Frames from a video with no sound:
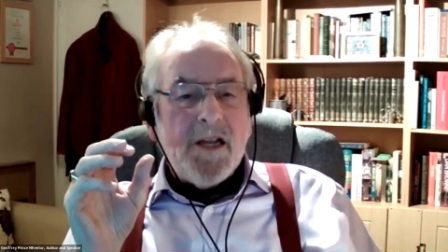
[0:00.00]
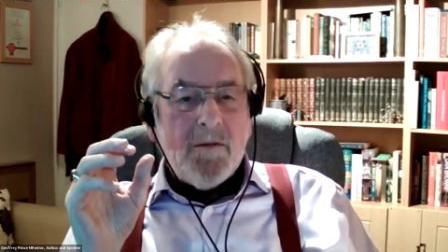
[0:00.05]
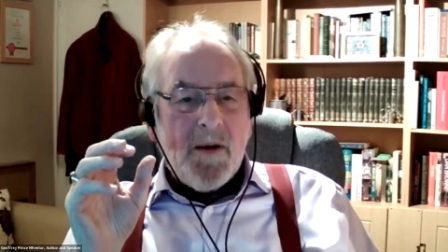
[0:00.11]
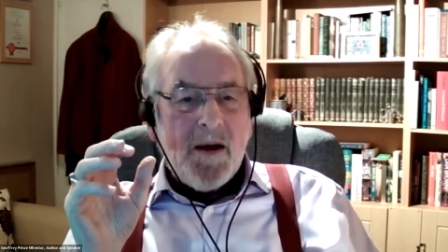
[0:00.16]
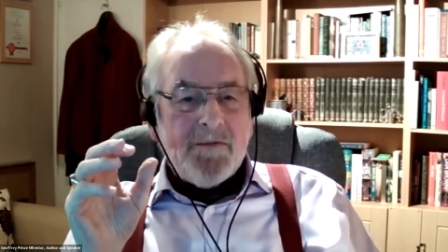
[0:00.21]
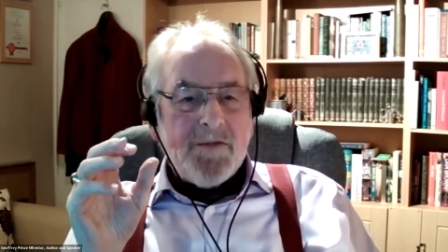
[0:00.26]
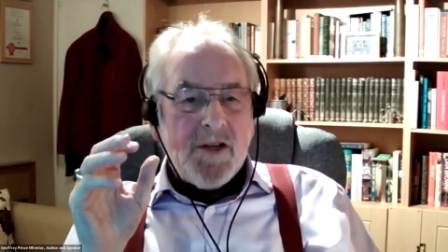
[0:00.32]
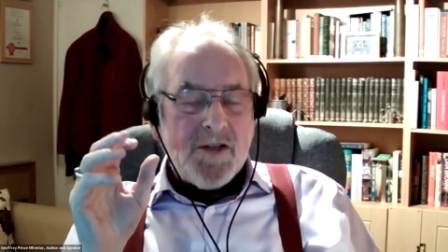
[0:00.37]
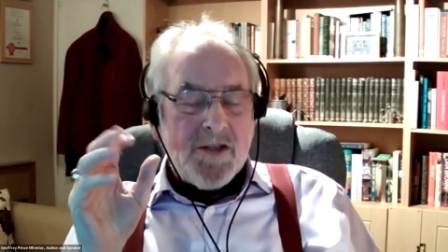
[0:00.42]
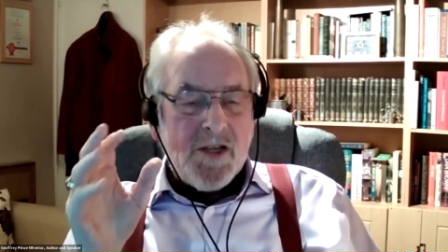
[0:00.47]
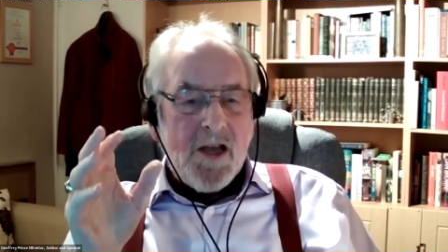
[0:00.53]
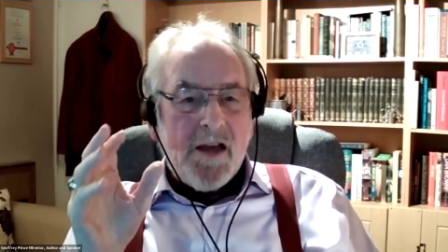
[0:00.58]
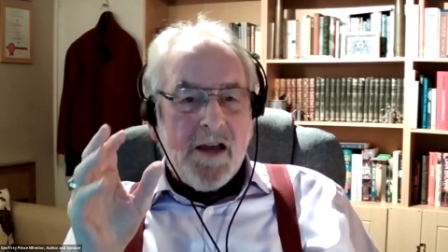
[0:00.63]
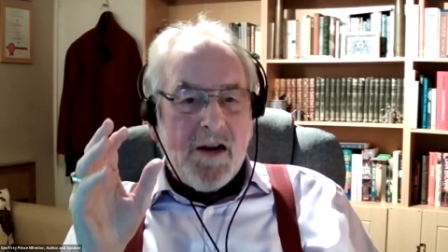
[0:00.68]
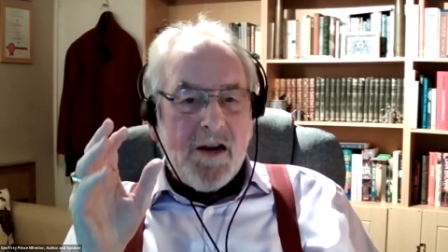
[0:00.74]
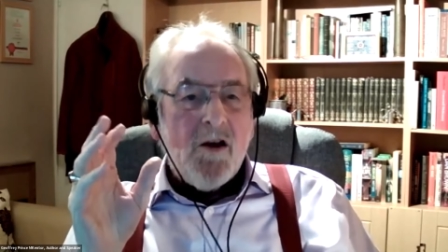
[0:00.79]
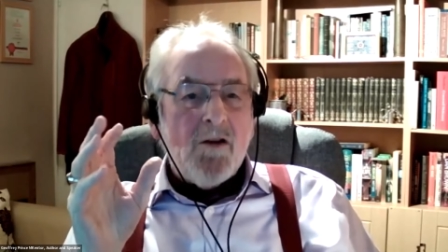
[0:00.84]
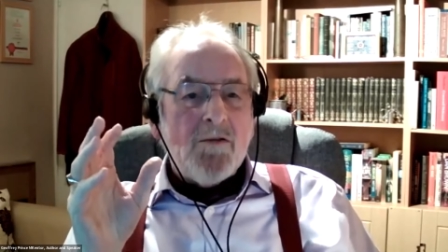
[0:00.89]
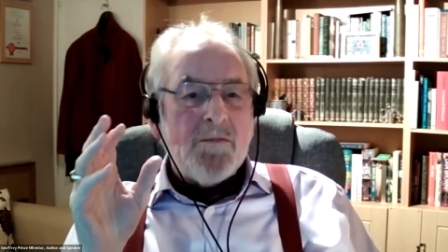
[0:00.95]
up having to
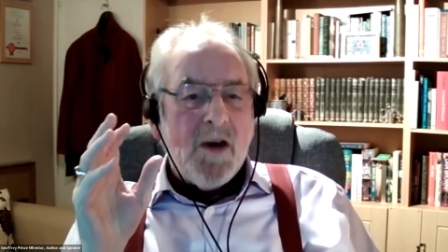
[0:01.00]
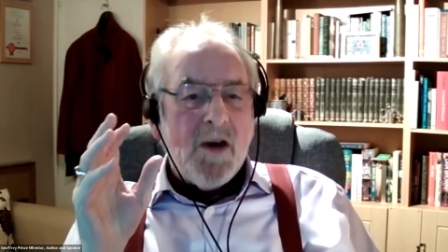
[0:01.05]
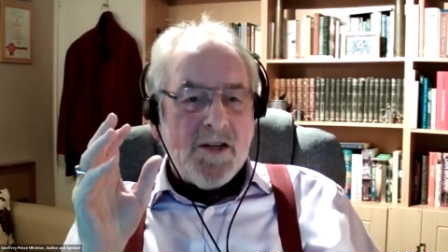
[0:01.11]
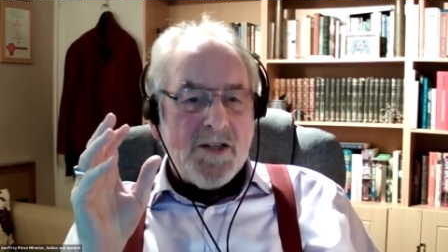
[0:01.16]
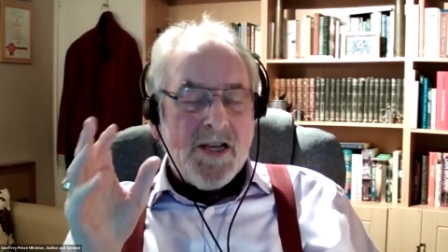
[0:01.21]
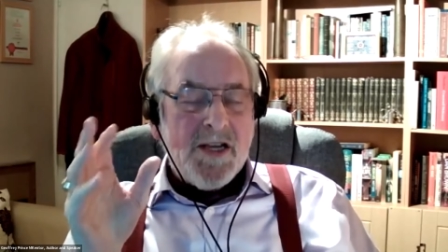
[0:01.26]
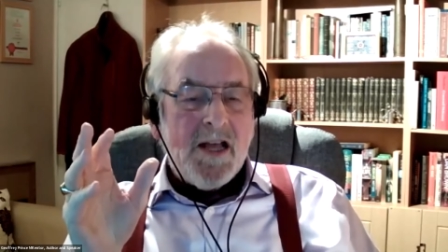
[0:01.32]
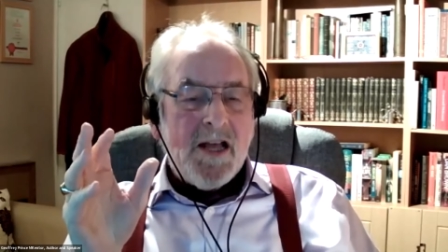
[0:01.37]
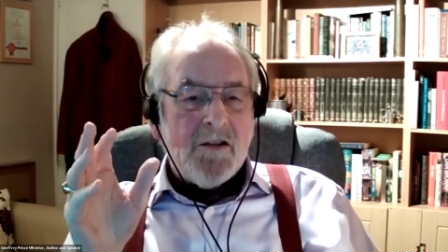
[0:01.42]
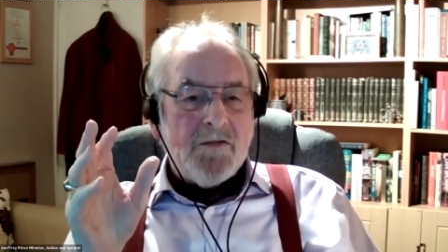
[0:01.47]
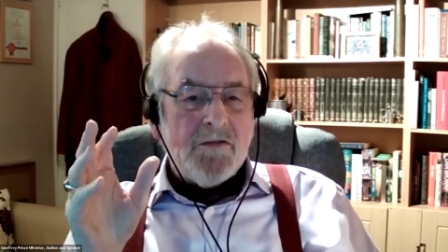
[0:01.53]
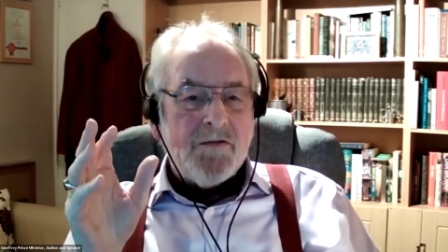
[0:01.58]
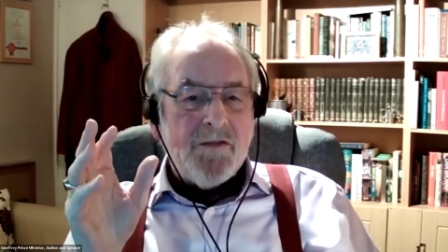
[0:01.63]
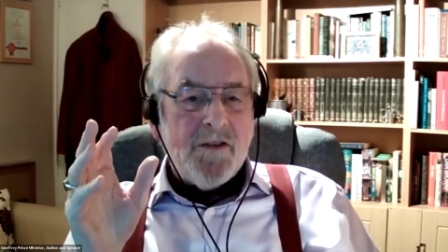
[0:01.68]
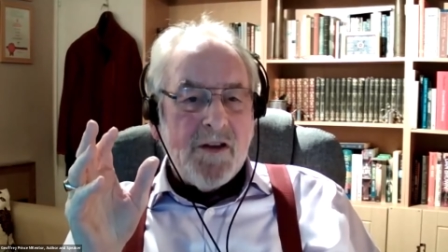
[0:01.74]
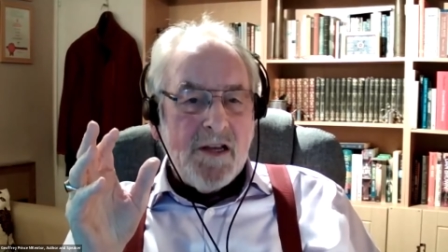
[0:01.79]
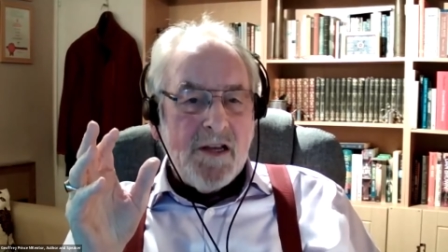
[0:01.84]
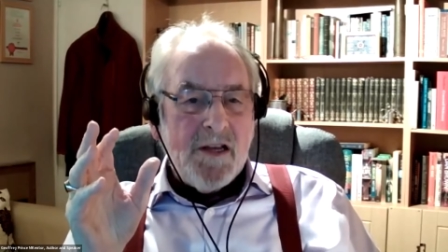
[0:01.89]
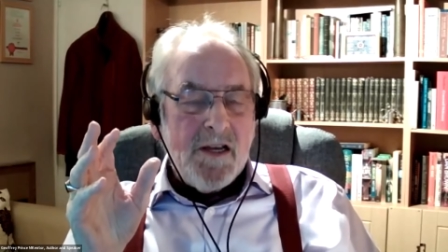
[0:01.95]
sign on myself
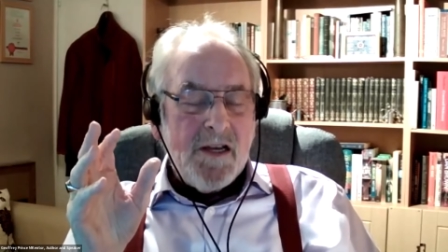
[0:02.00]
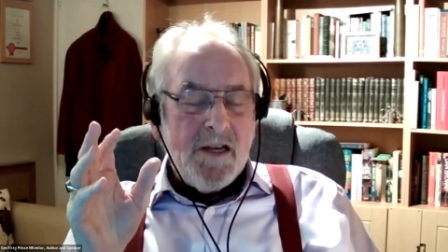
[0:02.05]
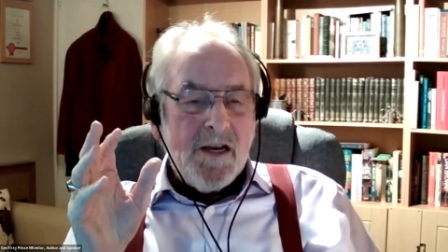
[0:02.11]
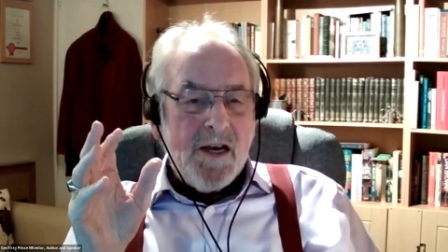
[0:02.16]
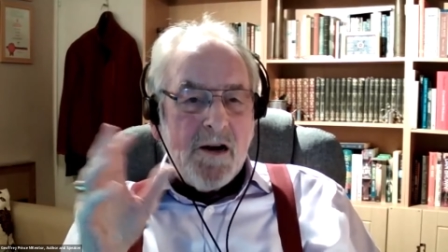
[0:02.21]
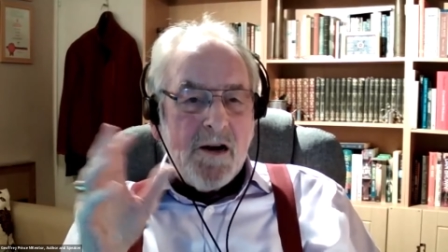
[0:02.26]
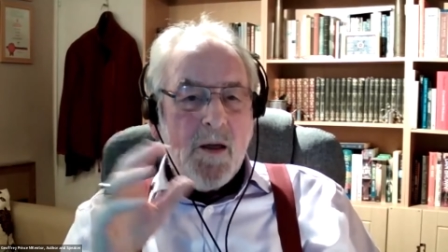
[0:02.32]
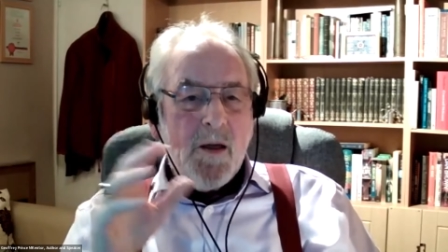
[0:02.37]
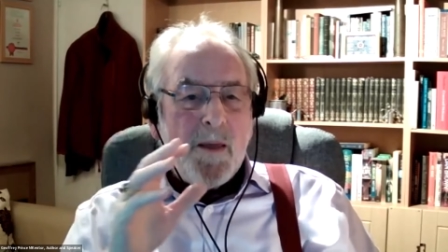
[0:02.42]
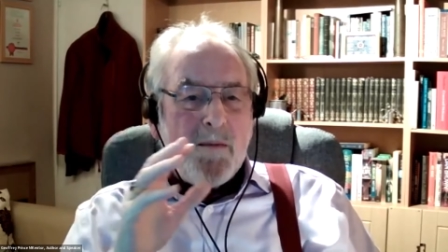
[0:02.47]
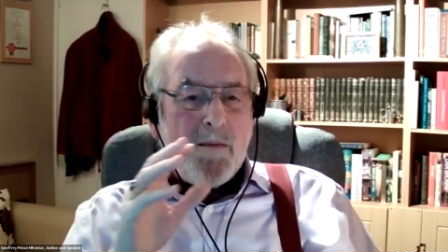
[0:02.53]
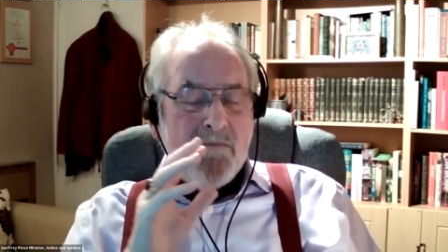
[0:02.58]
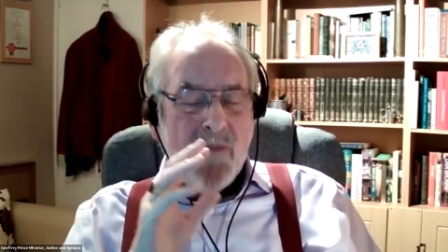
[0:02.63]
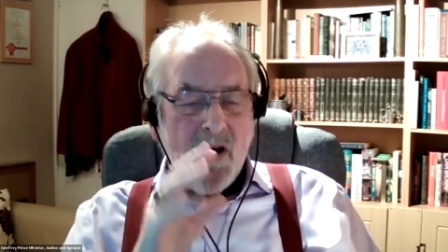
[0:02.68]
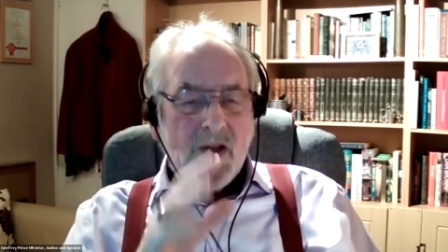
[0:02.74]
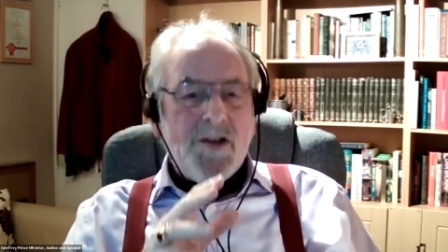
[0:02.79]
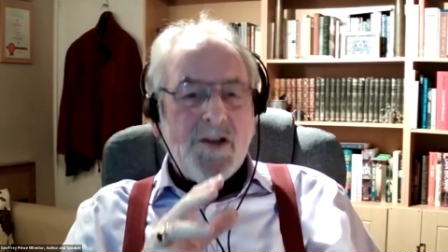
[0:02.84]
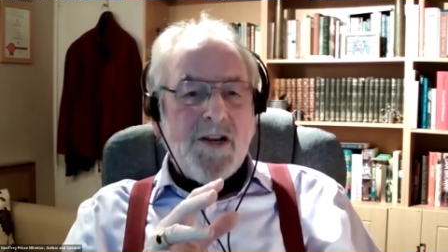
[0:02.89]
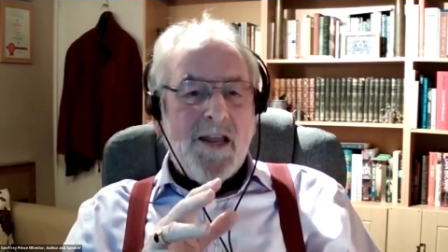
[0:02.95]
and on the
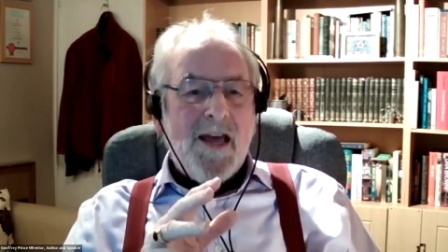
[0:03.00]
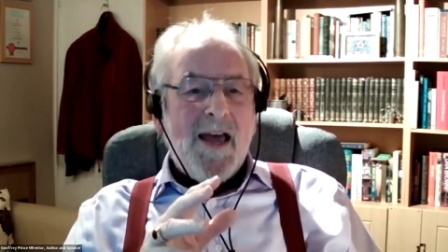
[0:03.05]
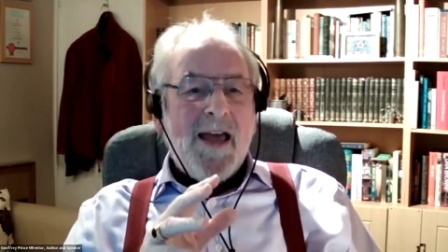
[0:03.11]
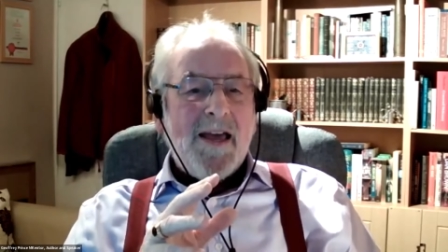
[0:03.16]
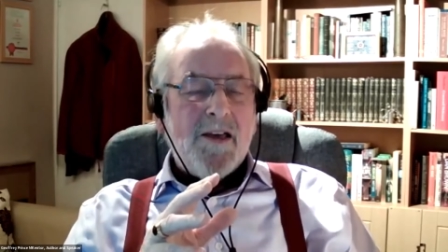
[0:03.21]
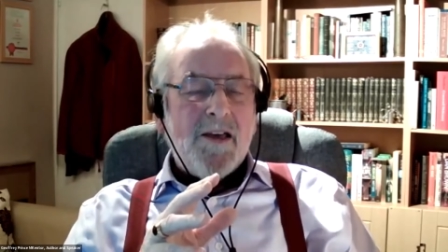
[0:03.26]
Monday,